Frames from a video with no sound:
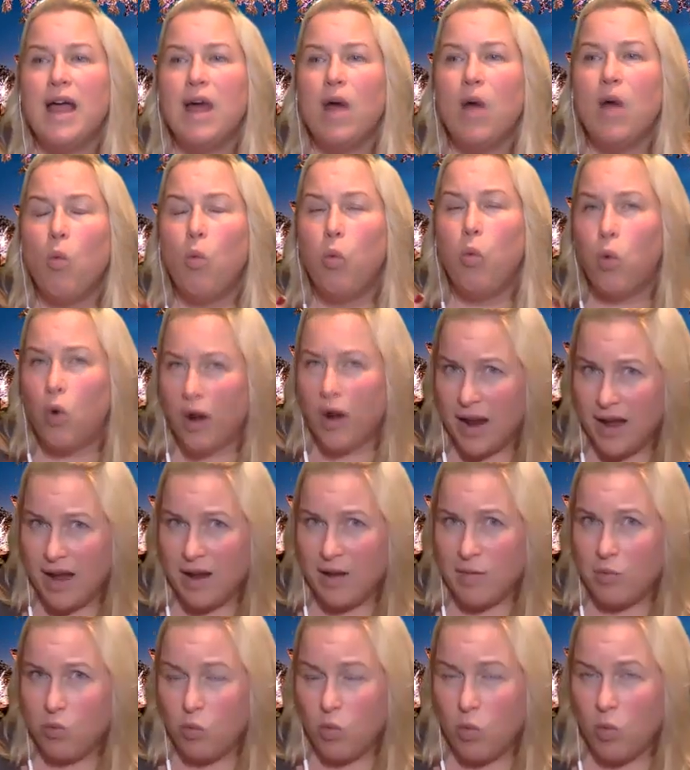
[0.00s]
What I
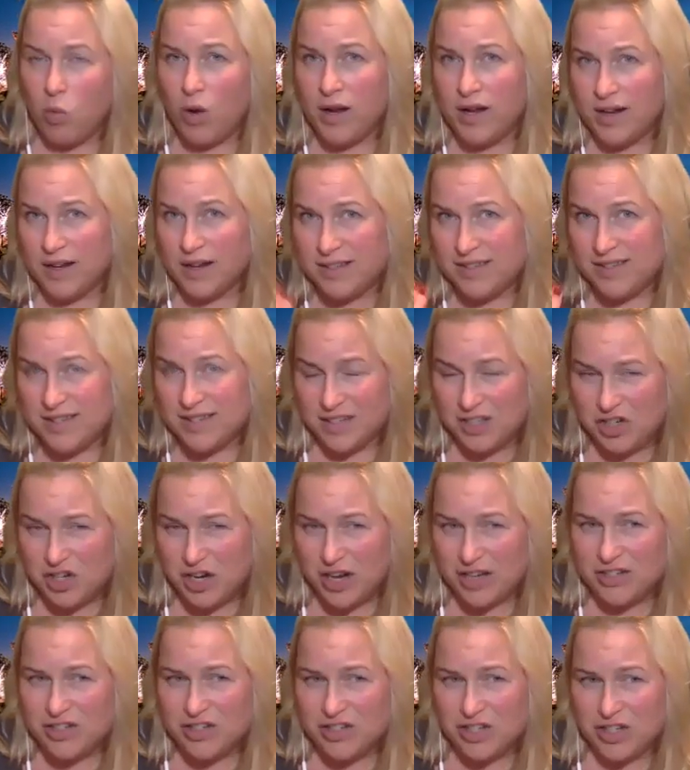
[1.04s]
would
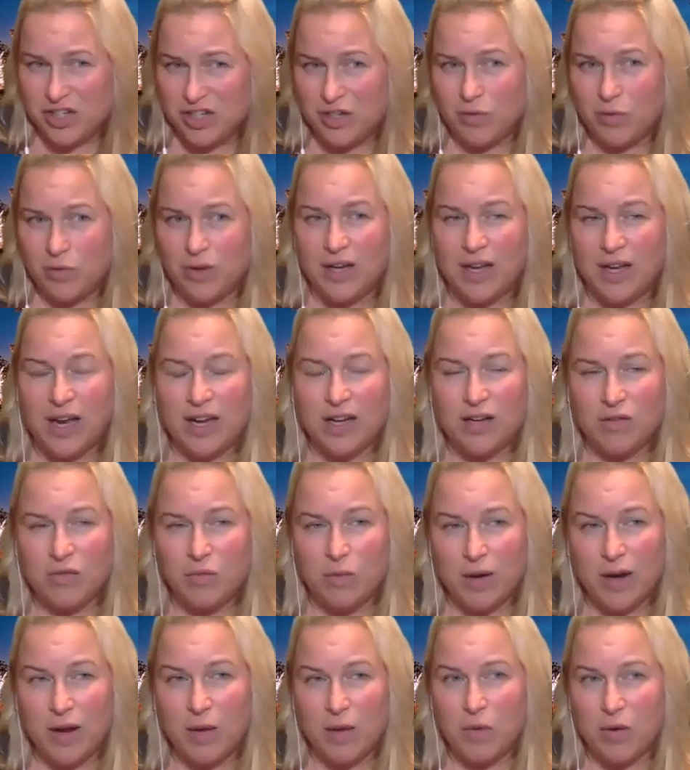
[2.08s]
suggest to you, and kind of
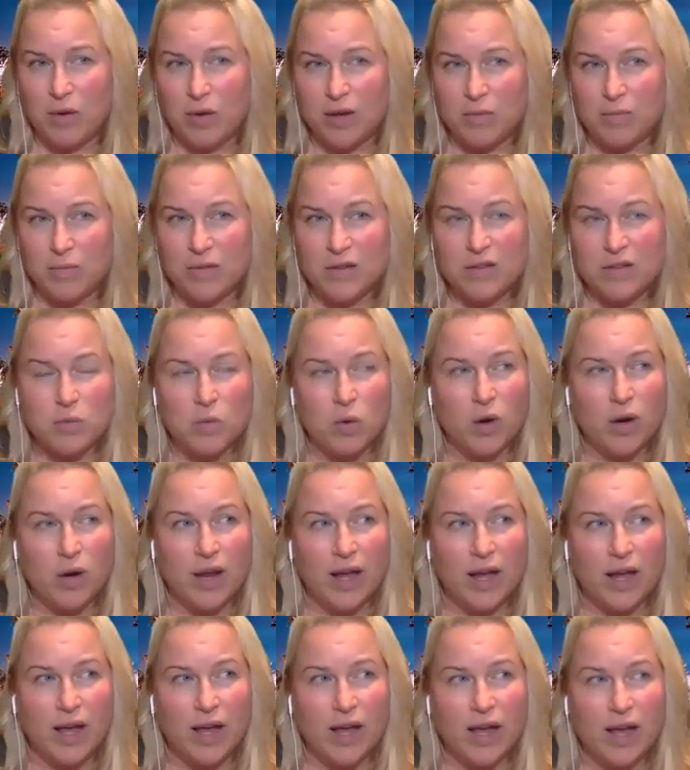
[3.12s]
when I woke up this
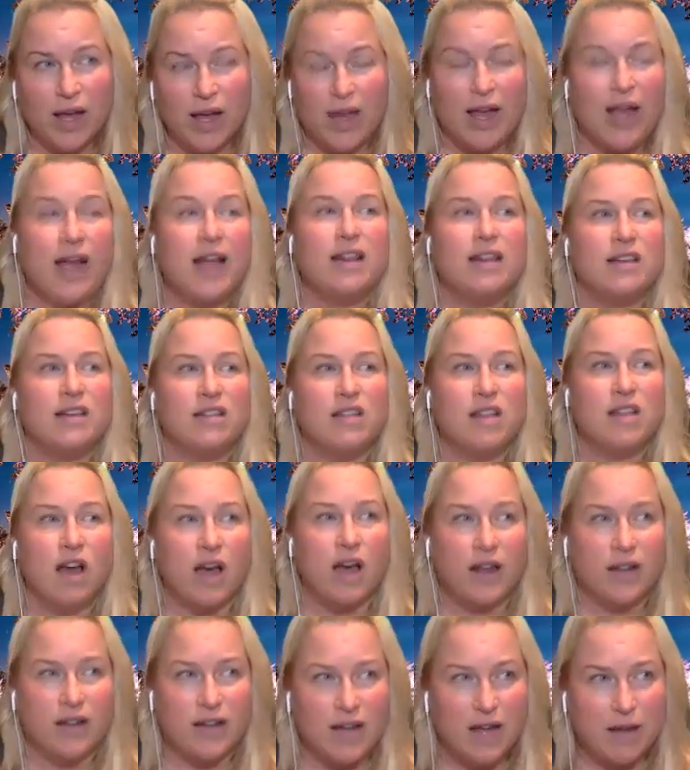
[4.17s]
morning, I had this
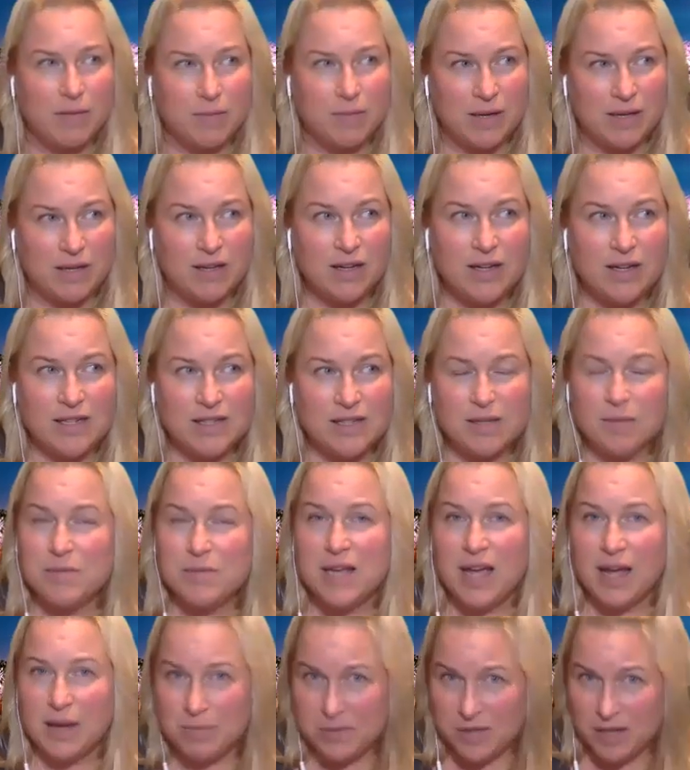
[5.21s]
thought, and I mean,
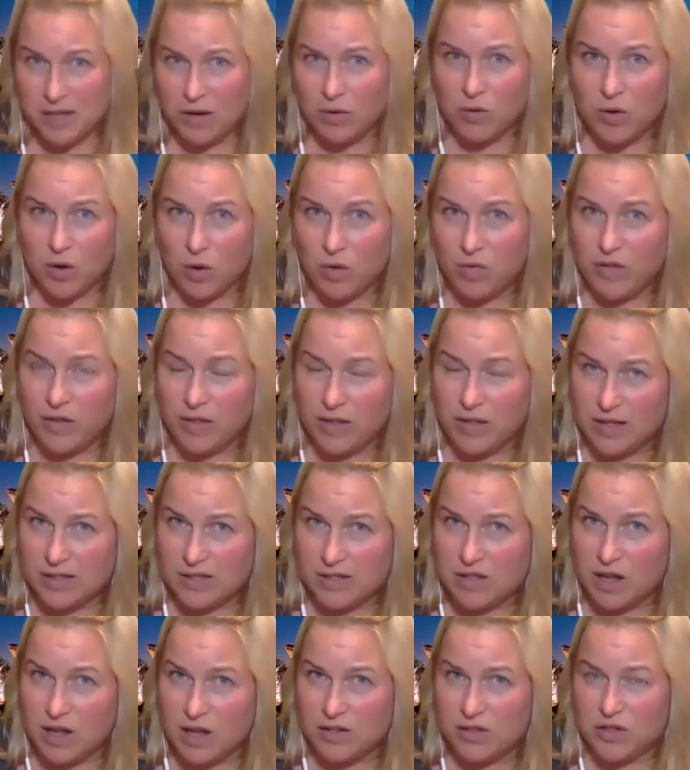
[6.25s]
sometimes I don't know if these
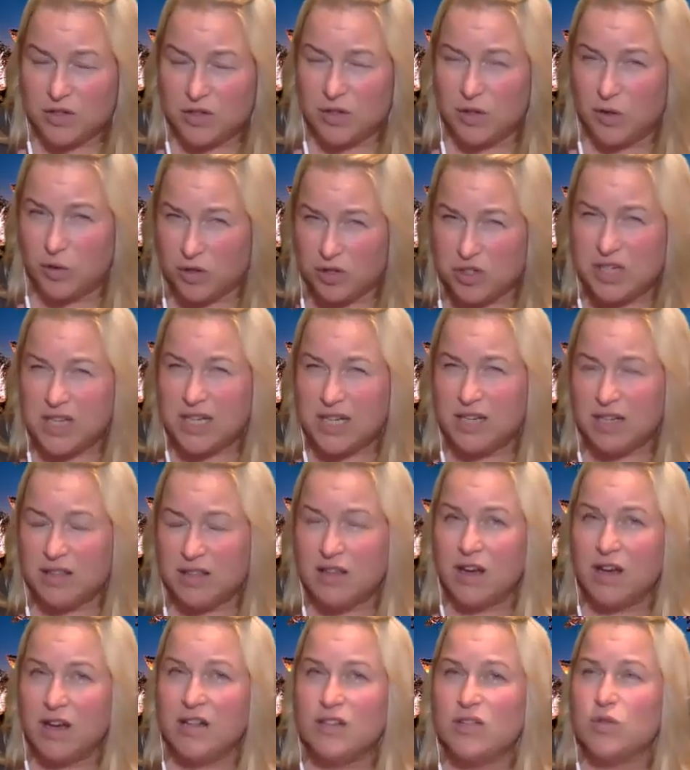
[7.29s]
thoughts, are Janny
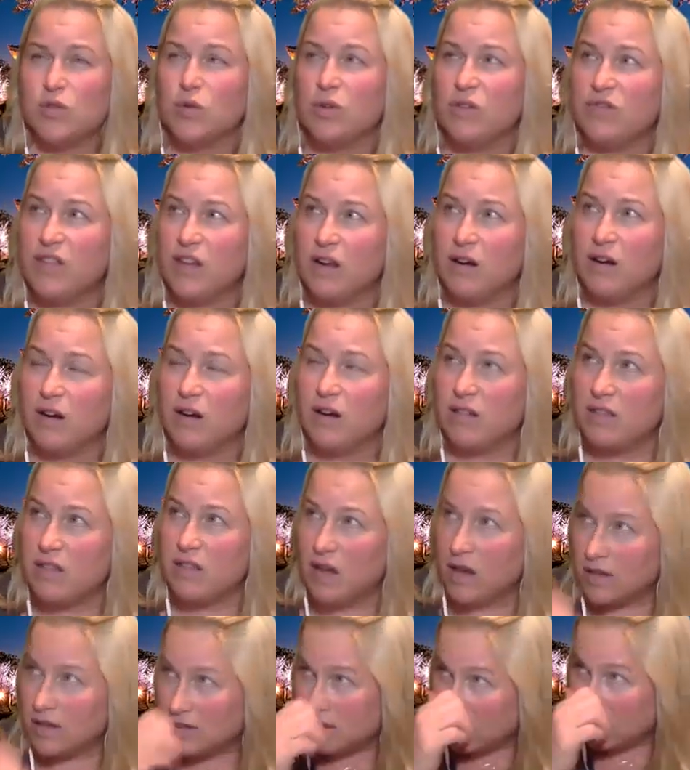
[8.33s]
thoughts, or if they're
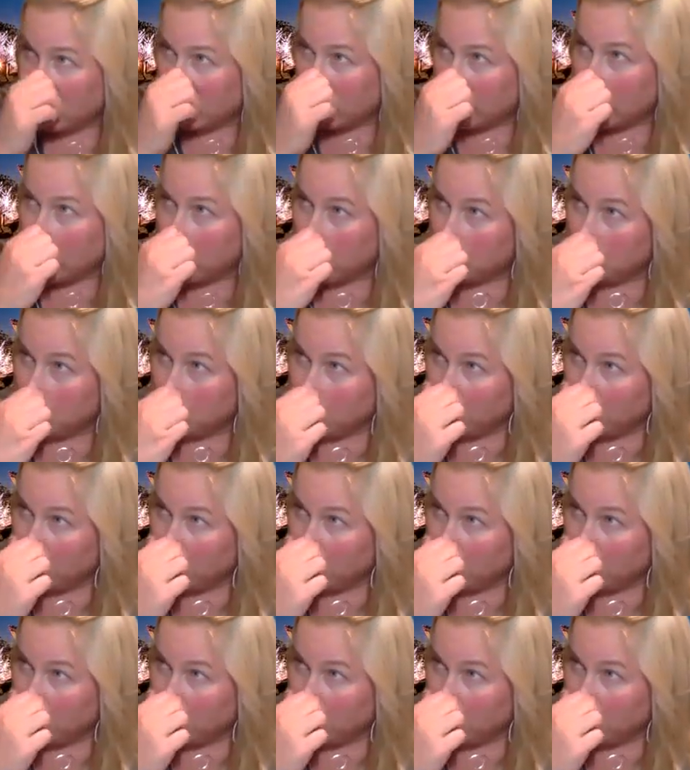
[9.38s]
thoughts of uh,